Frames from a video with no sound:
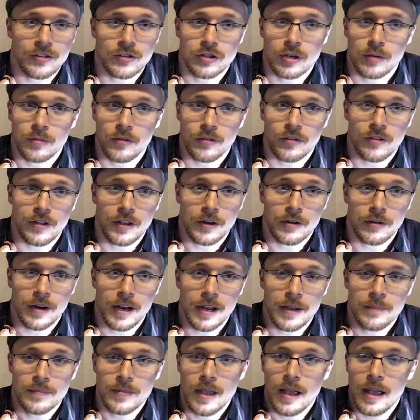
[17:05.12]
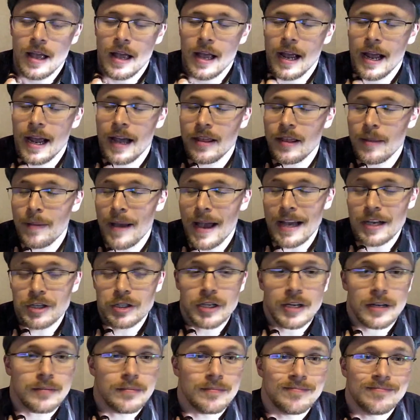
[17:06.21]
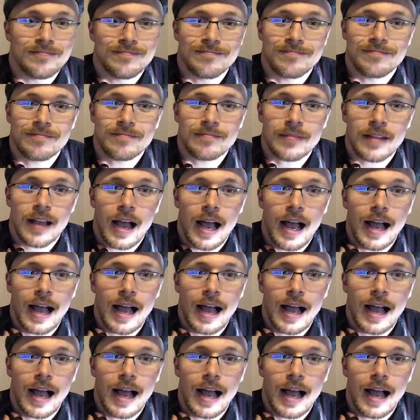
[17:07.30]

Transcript: in terms of scenery. And the passion.